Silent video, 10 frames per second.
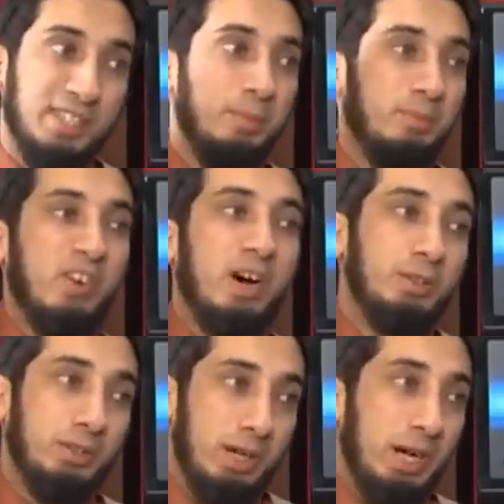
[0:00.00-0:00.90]
same
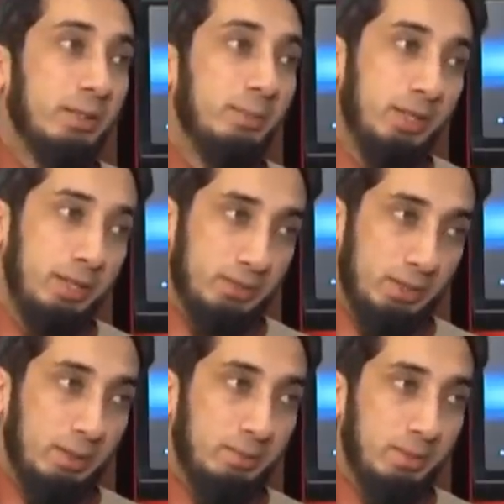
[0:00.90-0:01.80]
father, Adam alayhi
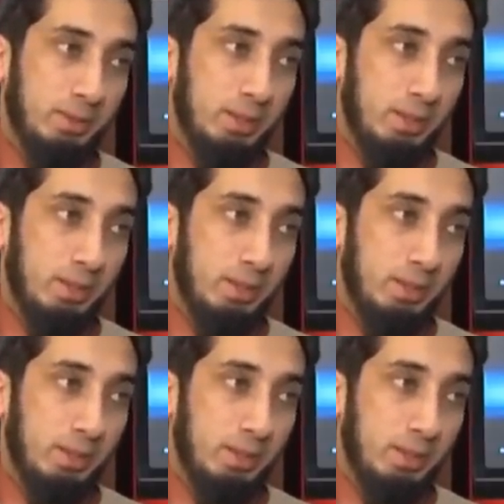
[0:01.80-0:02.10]
salam.